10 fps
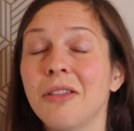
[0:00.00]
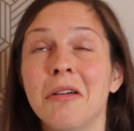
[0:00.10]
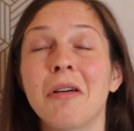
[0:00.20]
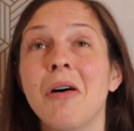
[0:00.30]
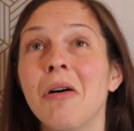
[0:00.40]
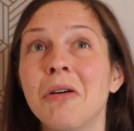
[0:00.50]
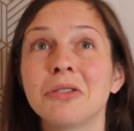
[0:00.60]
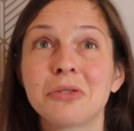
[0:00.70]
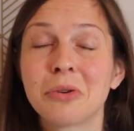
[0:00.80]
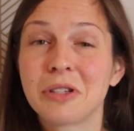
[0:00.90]
There are all
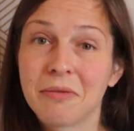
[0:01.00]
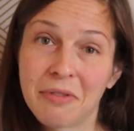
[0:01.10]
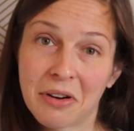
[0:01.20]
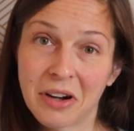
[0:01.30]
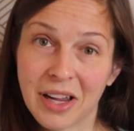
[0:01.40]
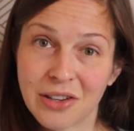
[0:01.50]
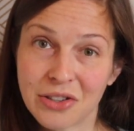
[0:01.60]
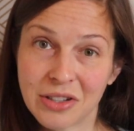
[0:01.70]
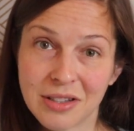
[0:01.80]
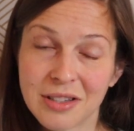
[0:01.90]
sorts of
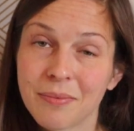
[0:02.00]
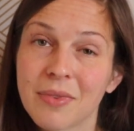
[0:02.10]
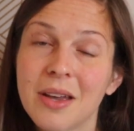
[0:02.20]
variations.